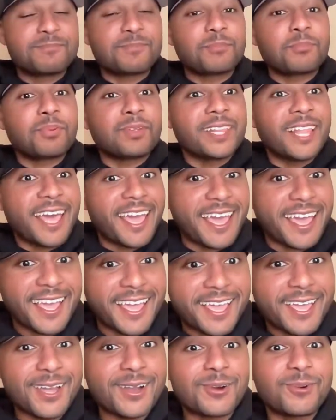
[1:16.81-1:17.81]

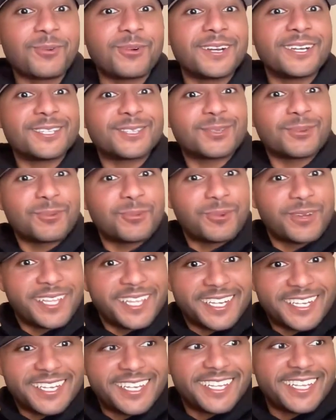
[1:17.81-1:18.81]
playing with
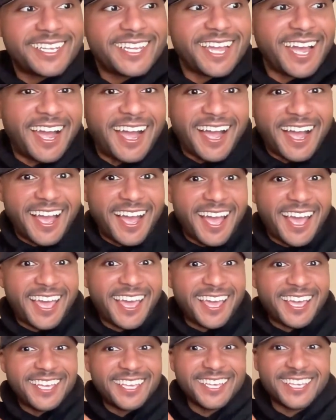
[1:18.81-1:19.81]
Wendy,
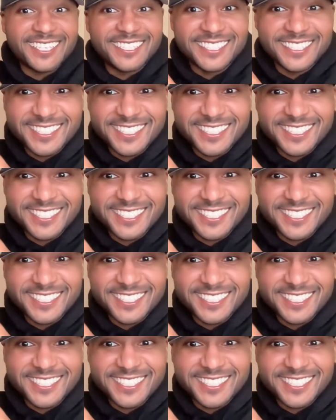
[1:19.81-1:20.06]
guys.